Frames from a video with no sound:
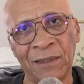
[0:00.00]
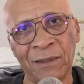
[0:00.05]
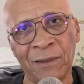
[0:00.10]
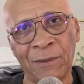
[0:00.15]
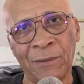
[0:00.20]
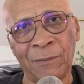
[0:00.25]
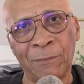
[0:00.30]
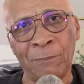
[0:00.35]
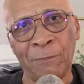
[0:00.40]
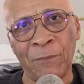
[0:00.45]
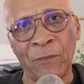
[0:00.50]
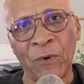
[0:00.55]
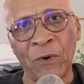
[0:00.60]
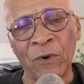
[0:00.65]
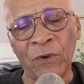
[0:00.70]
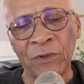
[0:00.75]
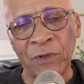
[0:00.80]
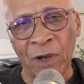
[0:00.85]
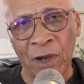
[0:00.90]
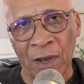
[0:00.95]

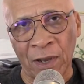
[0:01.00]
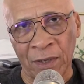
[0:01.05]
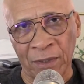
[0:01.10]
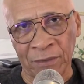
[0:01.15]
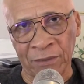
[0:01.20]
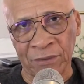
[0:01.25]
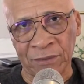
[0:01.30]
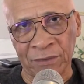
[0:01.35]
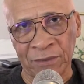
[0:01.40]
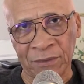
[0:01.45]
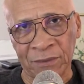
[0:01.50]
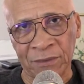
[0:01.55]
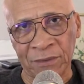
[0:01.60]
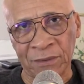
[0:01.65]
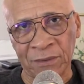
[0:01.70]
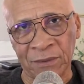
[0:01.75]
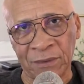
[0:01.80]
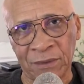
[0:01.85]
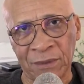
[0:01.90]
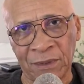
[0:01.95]
Murdoch
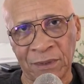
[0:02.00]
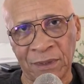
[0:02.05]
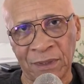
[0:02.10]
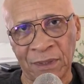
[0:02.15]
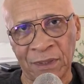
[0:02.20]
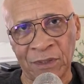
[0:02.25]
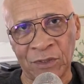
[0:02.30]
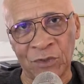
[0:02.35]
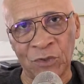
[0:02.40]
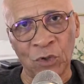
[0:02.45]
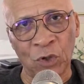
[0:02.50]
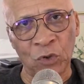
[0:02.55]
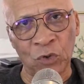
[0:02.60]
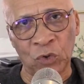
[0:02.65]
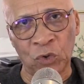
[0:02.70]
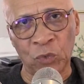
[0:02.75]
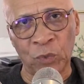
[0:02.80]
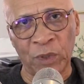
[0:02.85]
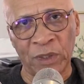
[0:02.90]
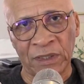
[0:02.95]
is not
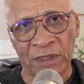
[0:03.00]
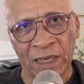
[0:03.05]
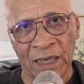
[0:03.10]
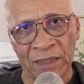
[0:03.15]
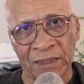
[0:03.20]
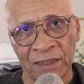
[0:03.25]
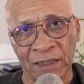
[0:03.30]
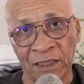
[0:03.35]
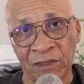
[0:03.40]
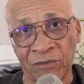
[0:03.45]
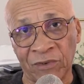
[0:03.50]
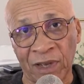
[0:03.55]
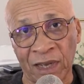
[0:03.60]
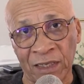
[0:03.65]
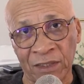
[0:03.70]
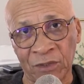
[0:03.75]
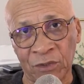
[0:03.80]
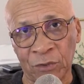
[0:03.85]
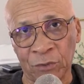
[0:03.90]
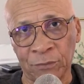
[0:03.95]
doing that in a
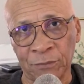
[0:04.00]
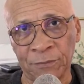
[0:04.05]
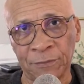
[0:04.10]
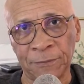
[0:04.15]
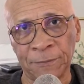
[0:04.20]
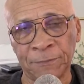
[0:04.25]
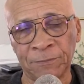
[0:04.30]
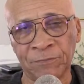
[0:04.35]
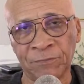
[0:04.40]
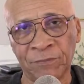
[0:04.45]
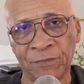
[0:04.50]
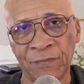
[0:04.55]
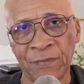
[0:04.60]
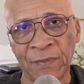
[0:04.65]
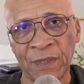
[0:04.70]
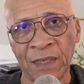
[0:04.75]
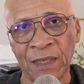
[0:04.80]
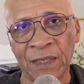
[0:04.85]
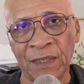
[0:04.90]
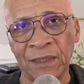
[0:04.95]
vacuum.
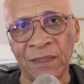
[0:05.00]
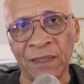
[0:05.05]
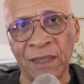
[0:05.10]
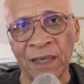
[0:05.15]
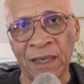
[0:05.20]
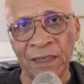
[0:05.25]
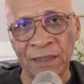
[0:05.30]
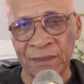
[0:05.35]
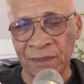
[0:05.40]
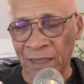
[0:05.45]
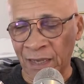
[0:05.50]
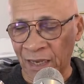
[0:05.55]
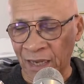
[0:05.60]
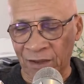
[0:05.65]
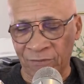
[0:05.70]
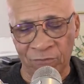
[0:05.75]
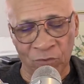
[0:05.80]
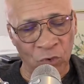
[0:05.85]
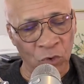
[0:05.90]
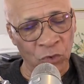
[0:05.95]
Like
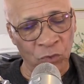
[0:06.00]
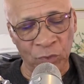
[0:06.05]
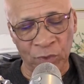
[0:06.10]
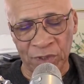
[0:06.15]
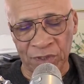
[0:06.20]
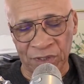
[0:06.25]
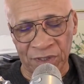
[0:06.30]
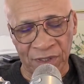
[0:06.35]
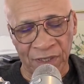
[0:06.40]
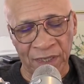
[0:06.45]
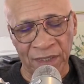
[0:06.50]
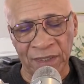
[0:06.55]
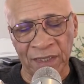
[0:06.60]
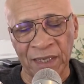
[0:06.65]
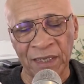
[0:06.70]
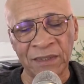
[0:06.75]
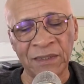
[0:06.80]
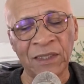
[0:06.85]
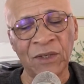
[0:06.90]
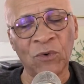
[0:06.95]
I've always said, there
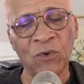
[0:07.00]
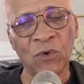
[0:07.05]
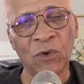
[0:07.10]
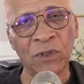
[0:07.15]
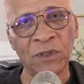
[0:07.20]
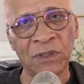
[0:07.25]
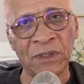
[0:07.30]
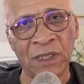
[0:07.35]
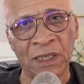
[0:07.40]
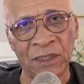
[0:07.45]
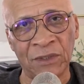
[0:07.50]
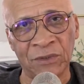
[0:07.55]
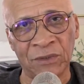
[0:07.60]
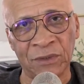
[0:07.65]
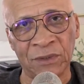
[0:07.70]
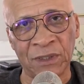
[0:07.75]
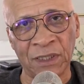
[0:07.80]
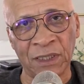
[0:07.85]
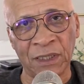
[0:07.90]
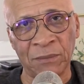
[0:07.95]
is a coordination
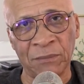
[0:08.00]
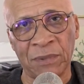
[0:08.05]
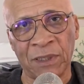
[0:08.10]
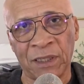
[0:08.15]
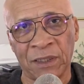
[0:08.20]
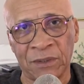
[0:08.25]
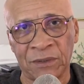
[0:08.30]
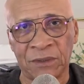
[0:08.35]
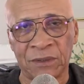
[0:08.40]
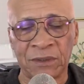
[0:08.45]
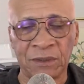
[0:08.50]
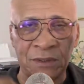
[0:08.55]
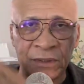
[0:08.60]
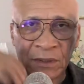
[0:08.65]
taking place